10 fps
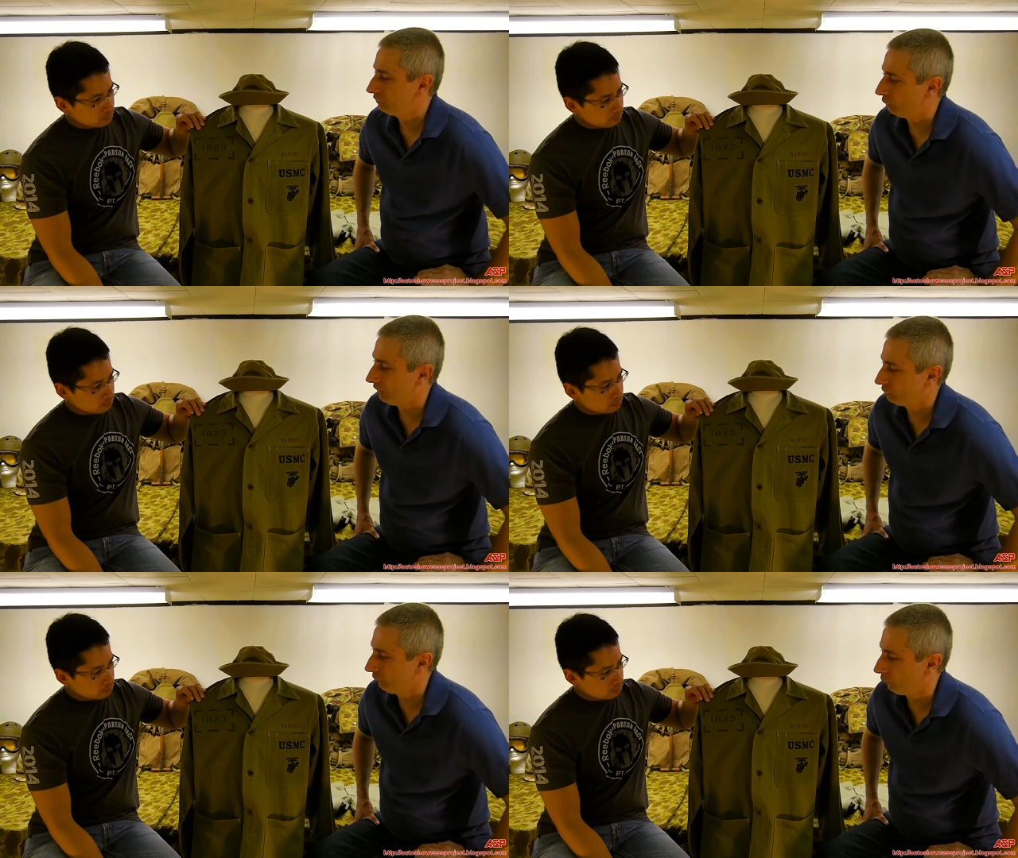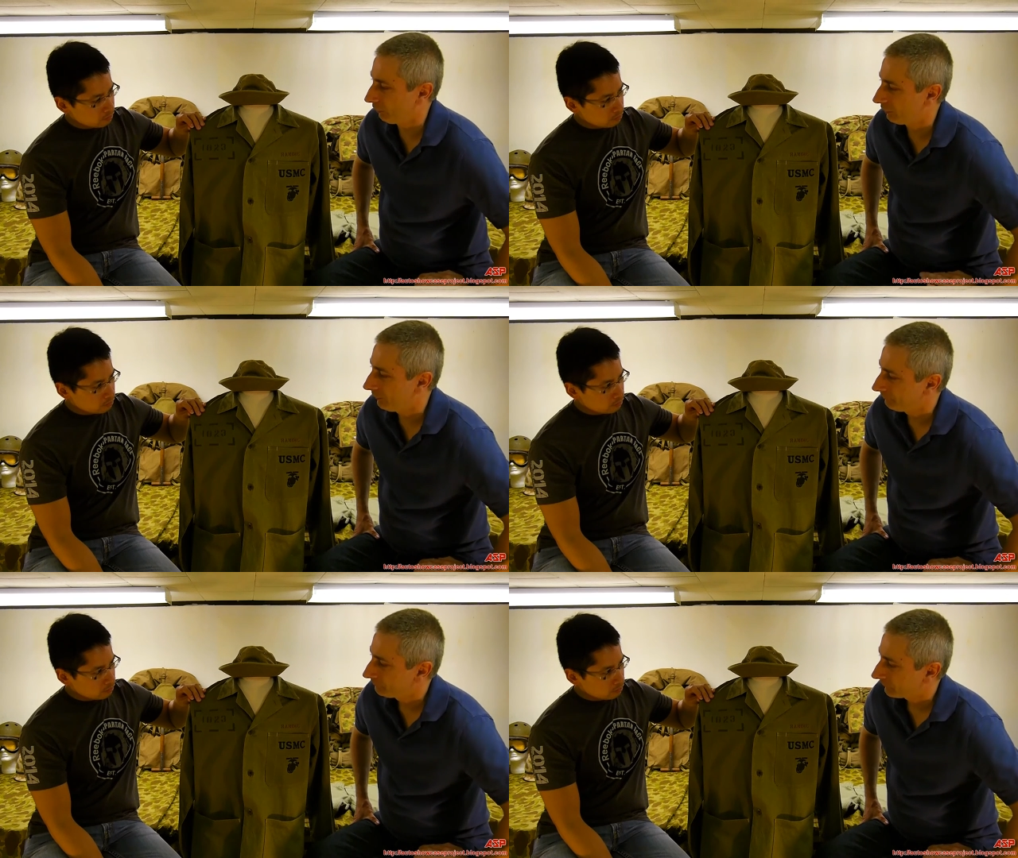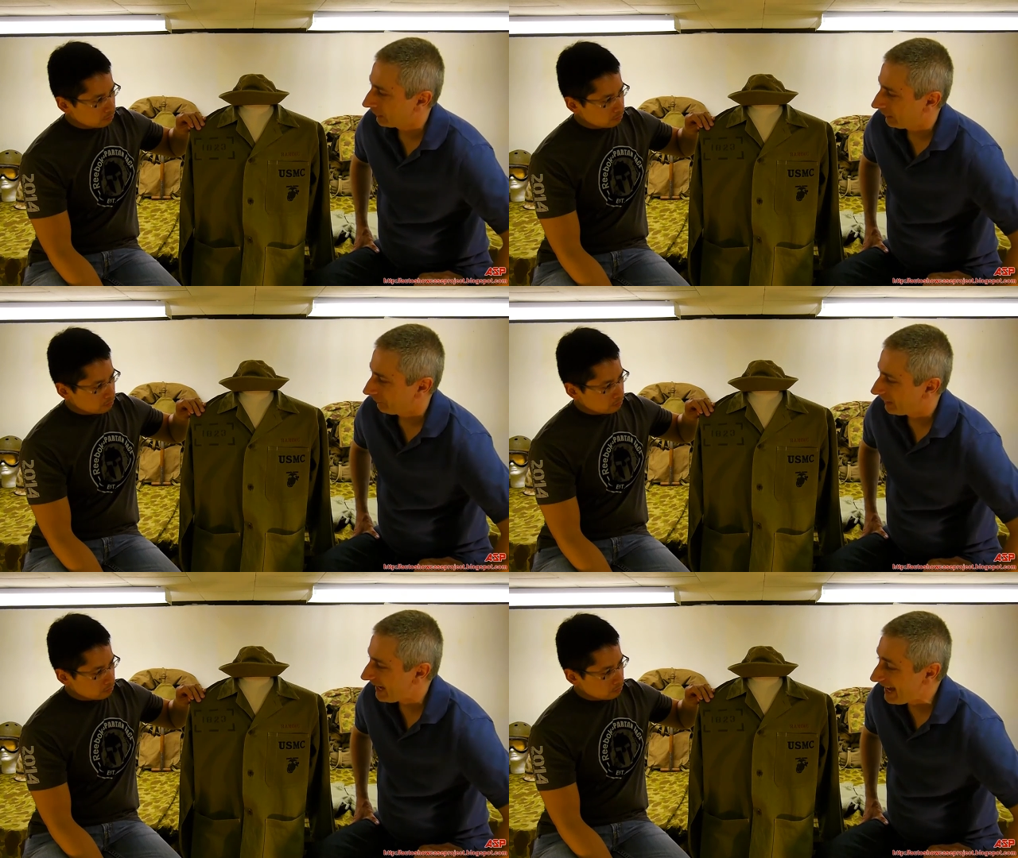Speaker 1: so on and so forth.
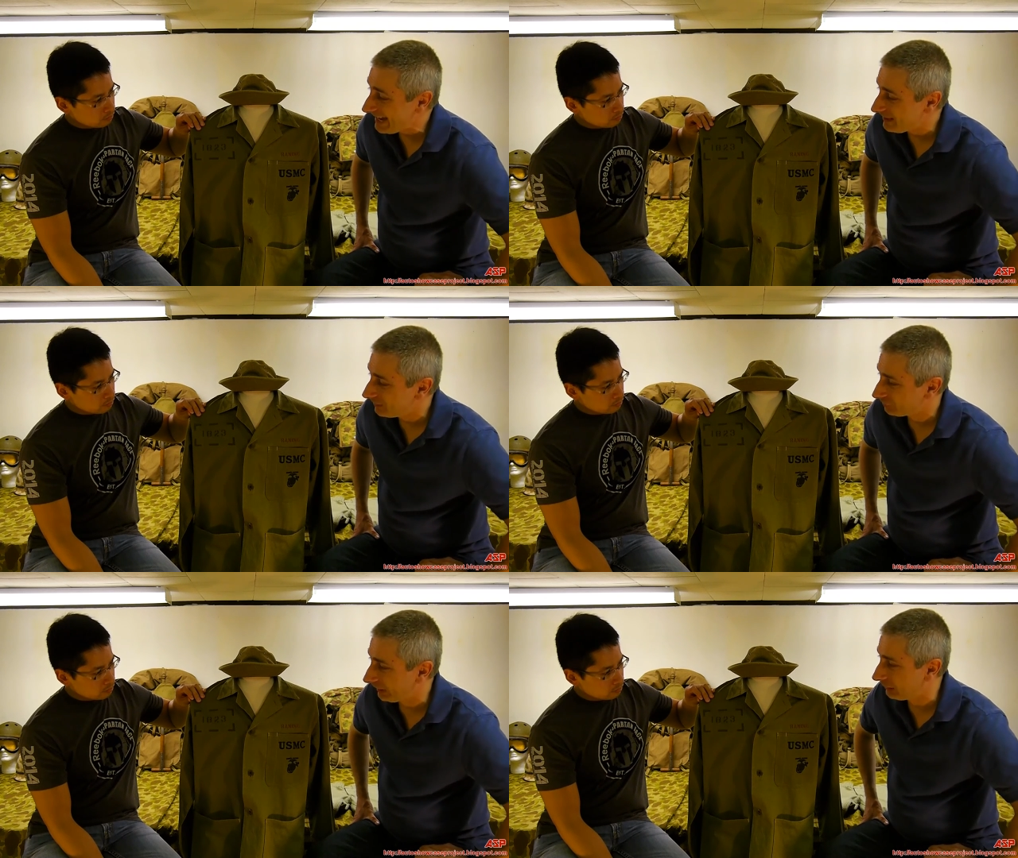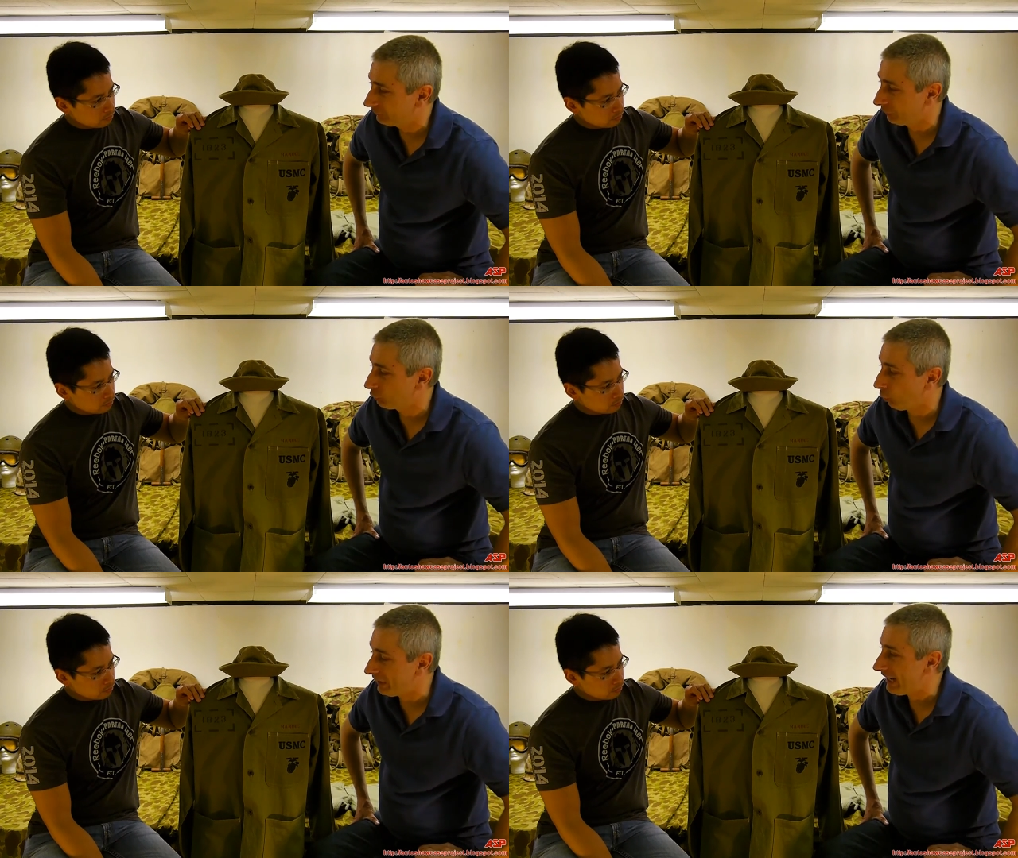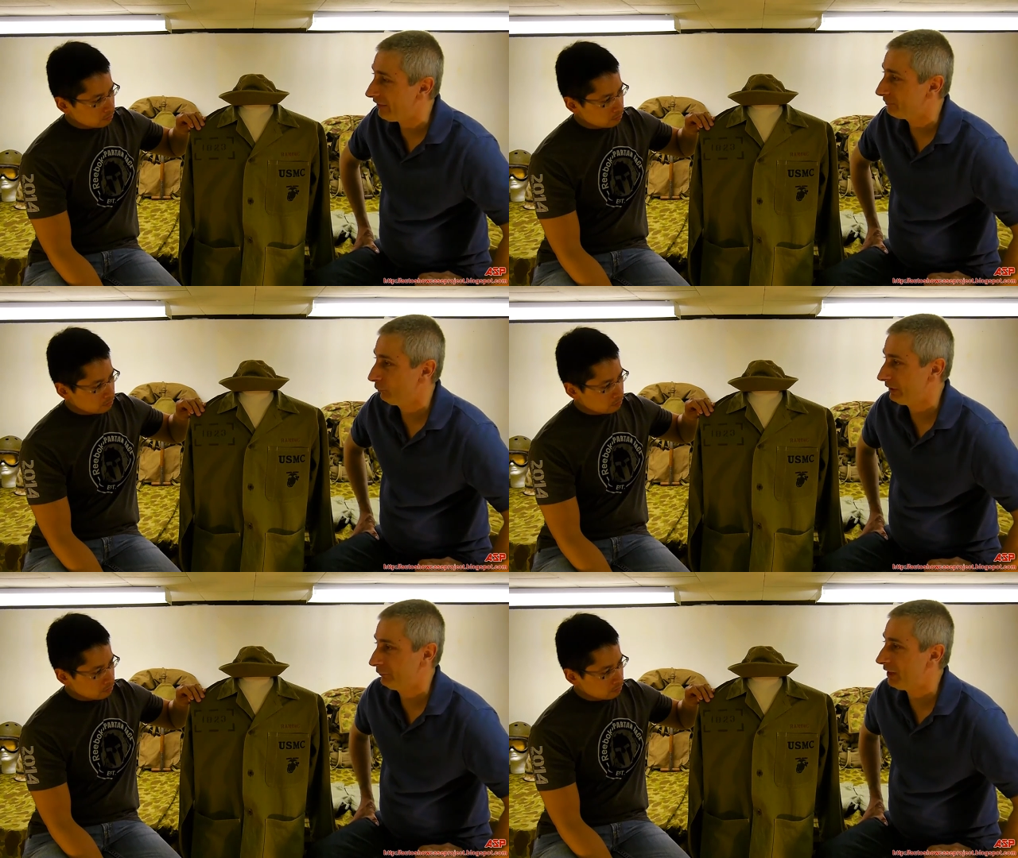The 8 stands for the 28th
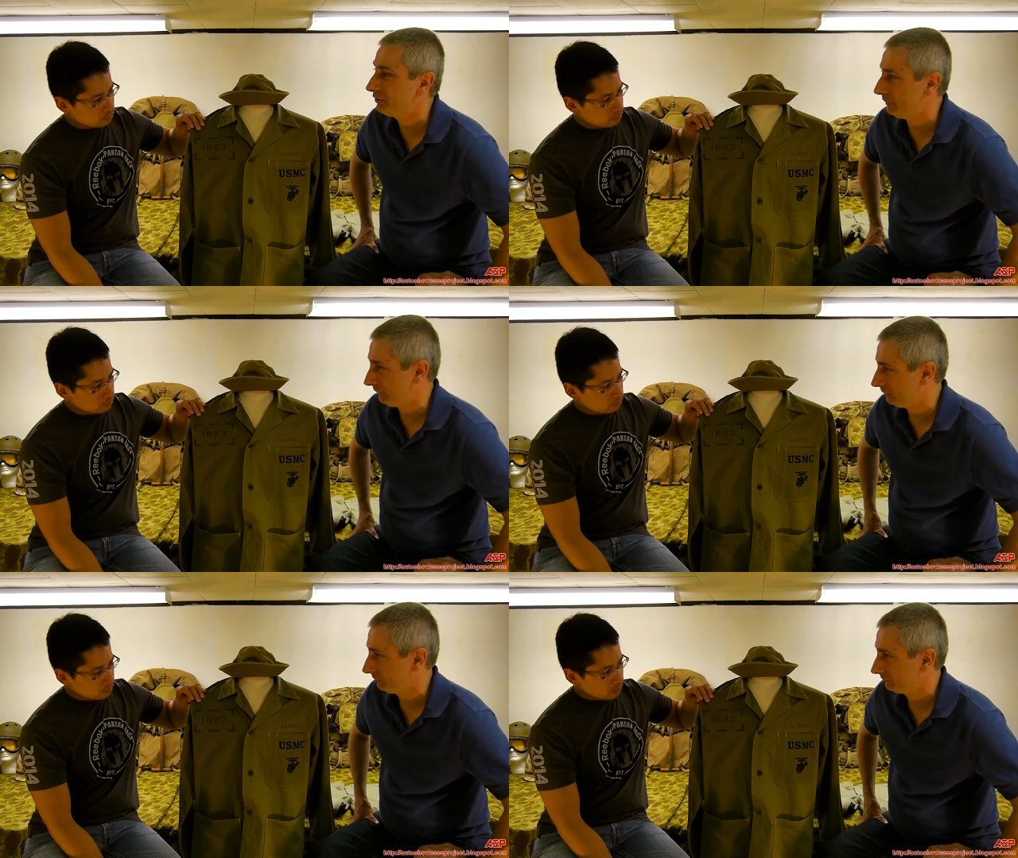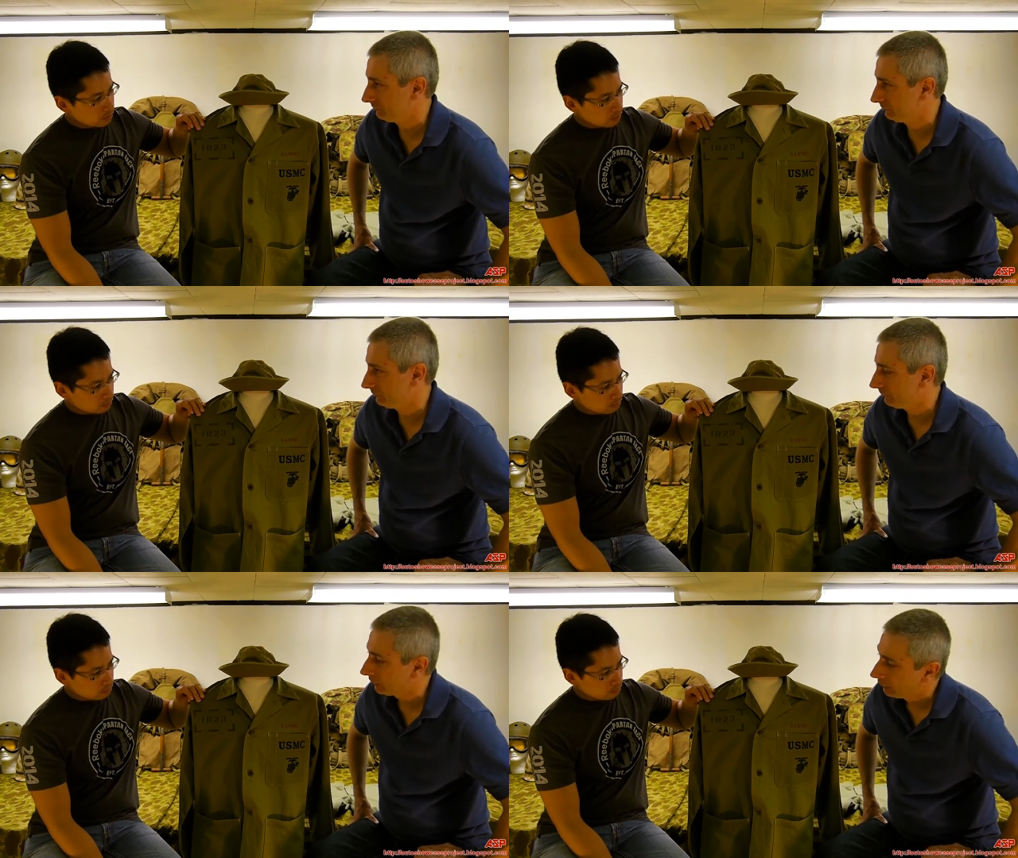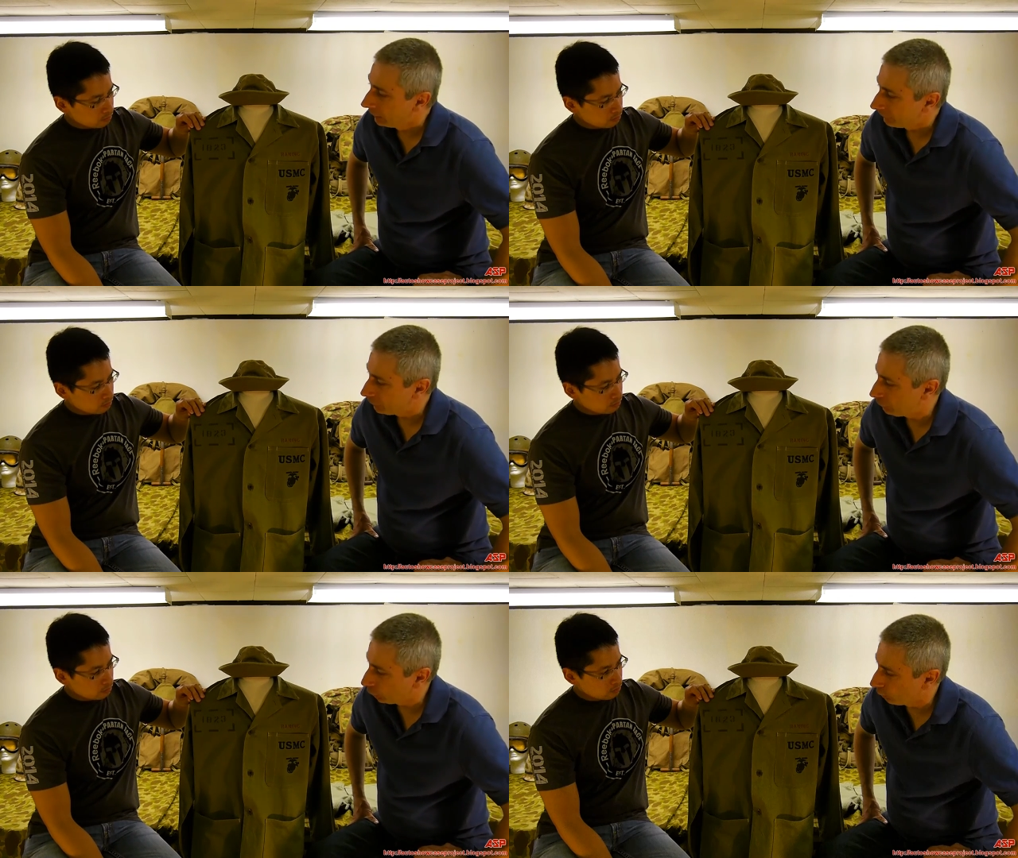Marine Regiment. Okay.
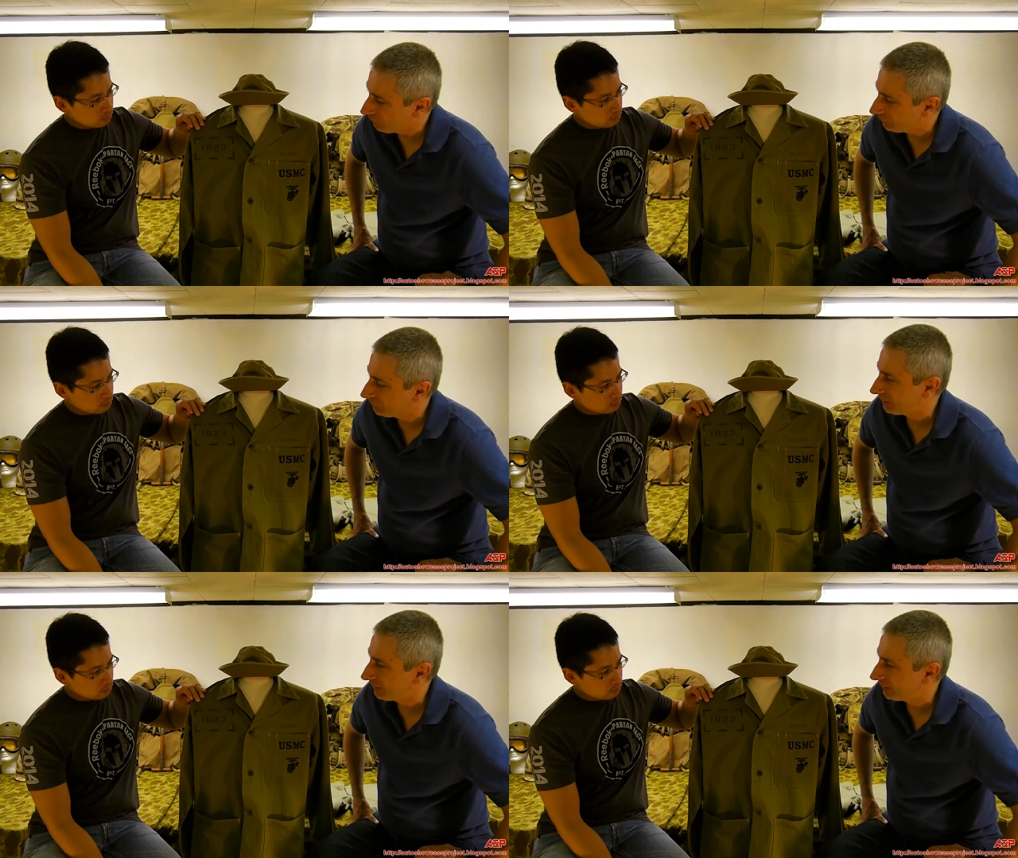The 2 is the